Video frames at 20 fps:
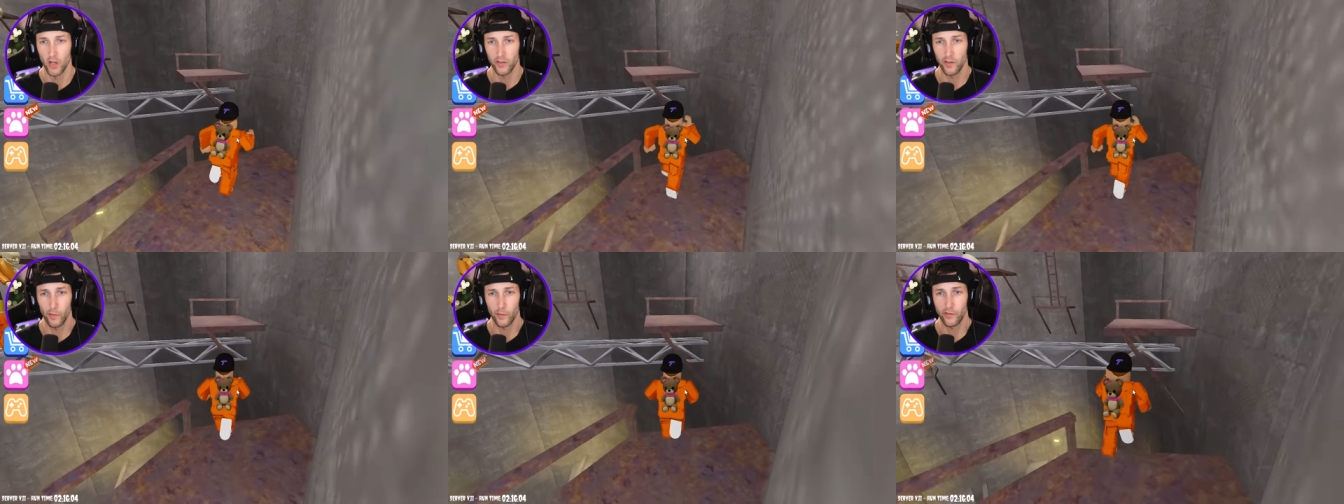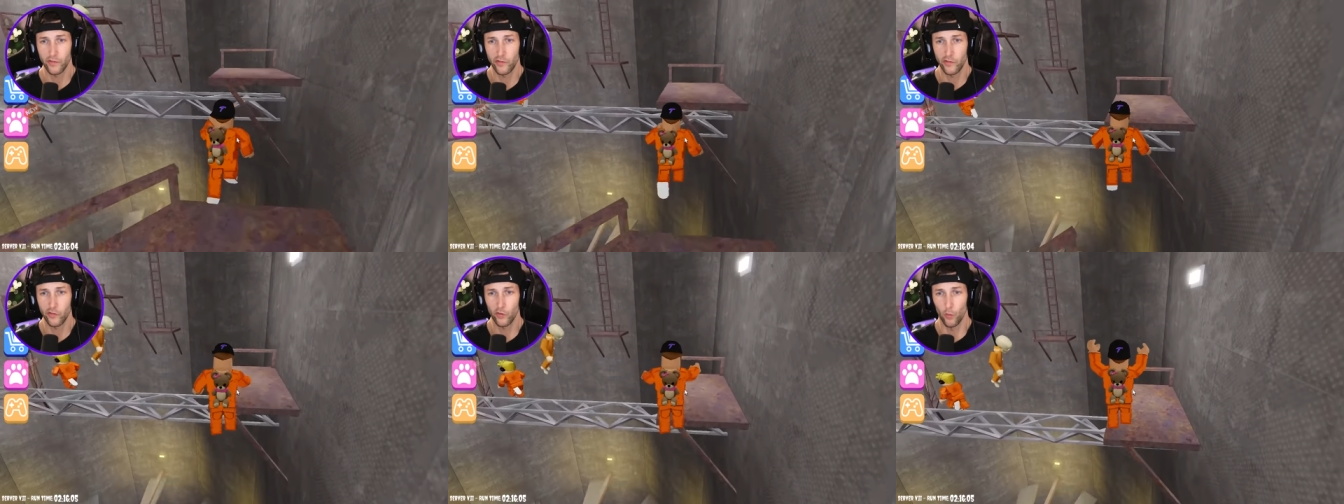
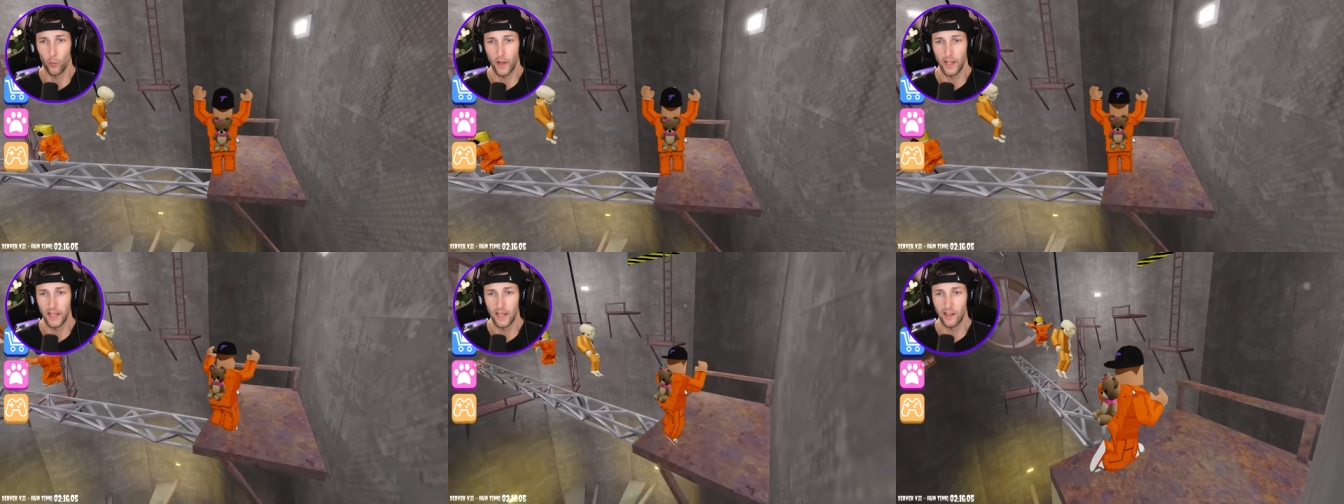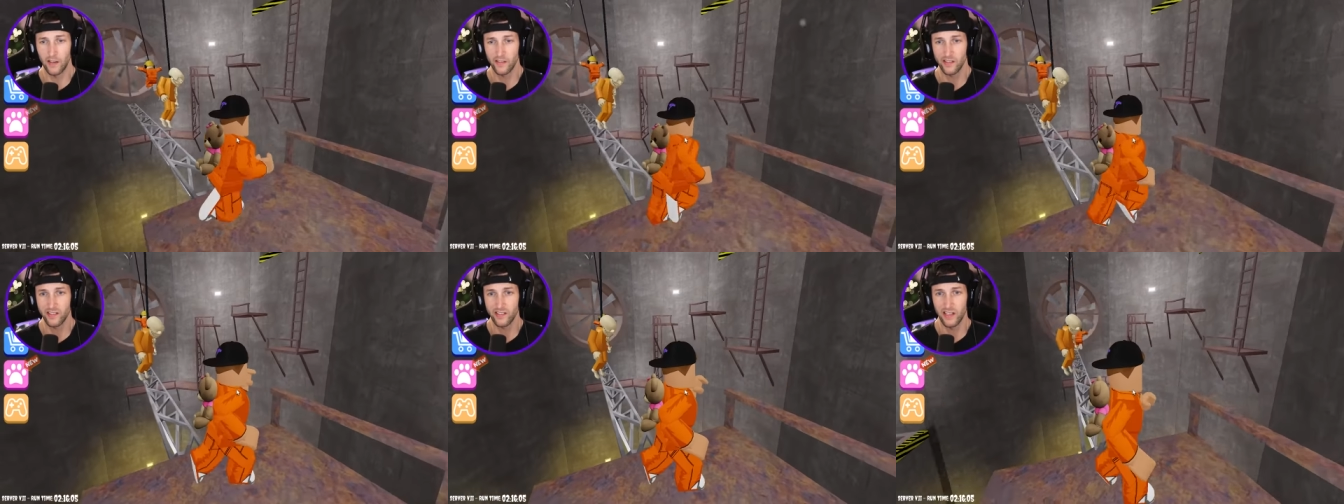Those
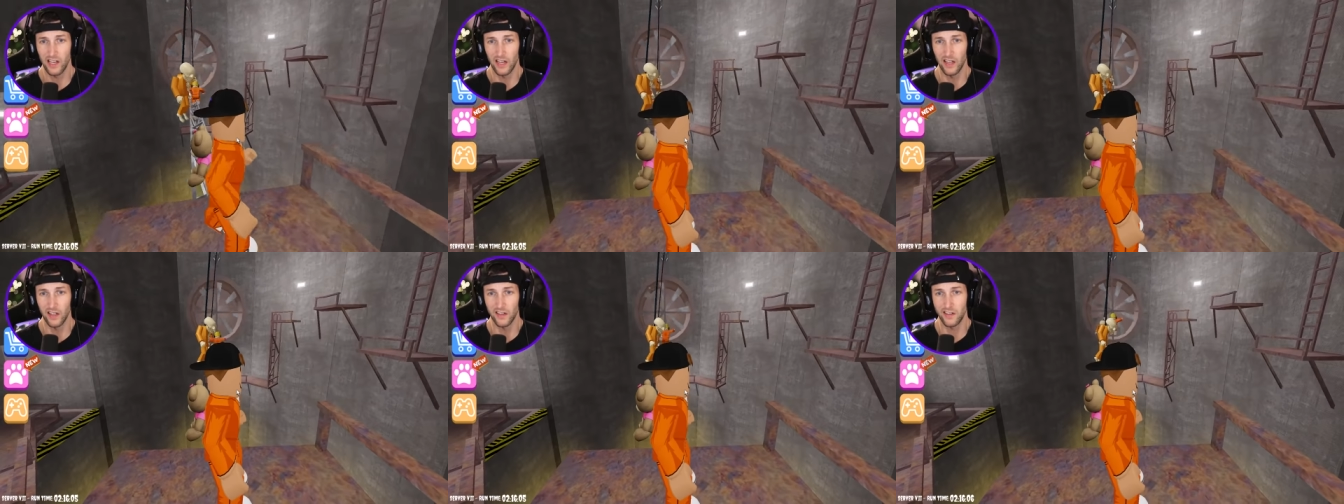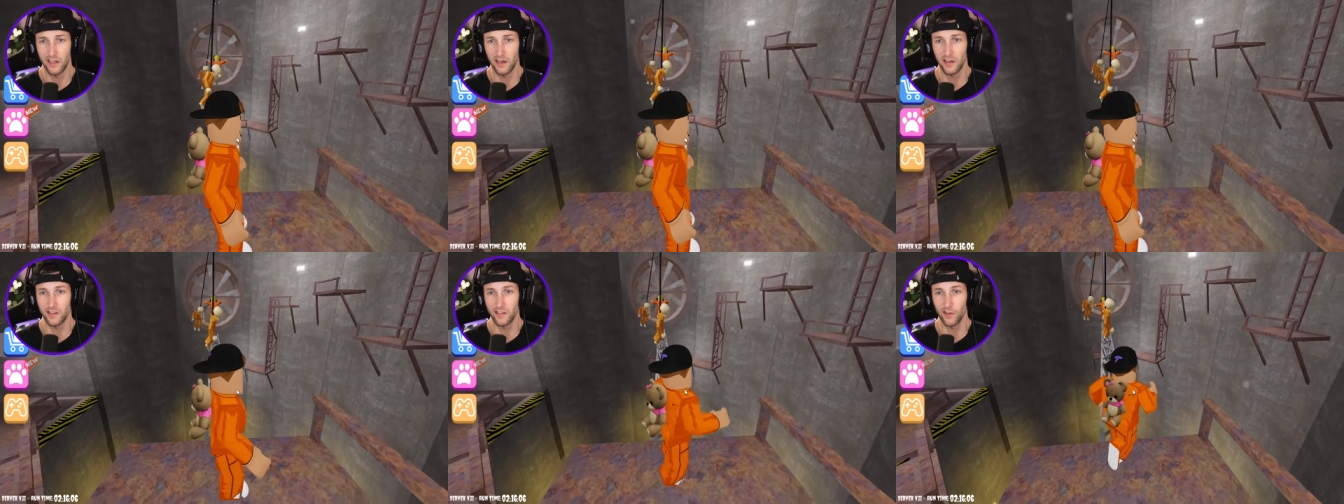swinging
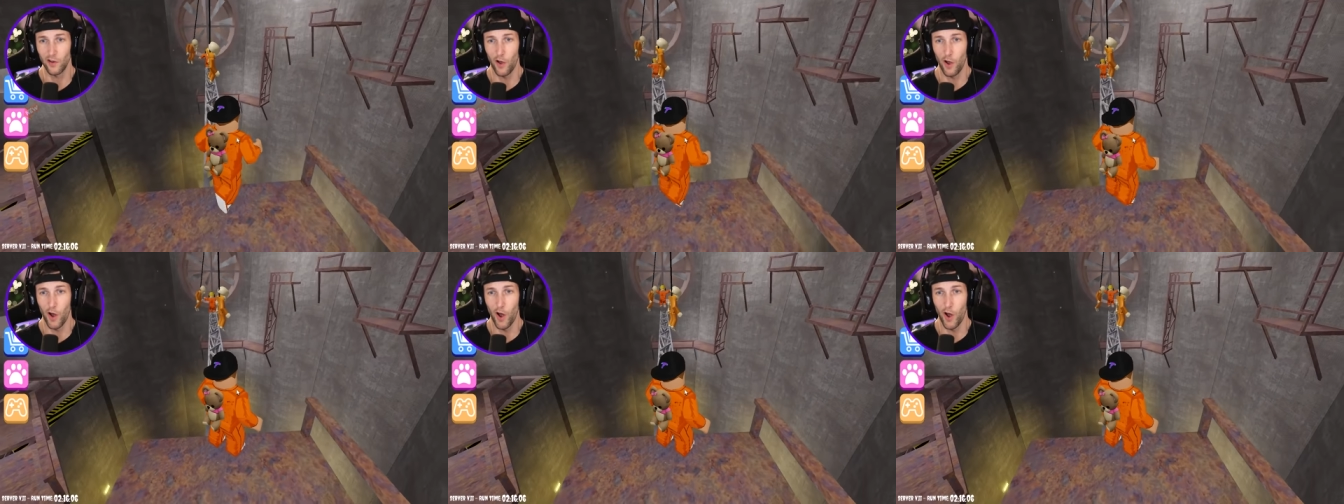skeletons.